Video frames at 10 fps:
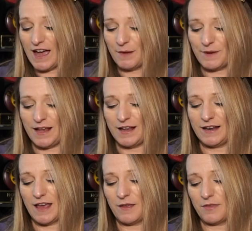I
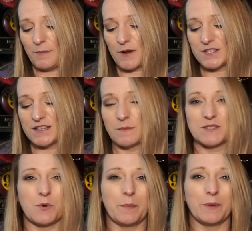mean, uh, the person I'm
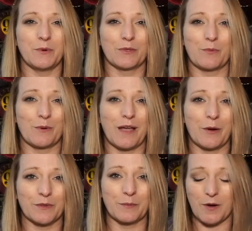swapping with won't
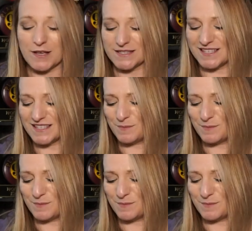care what the price is,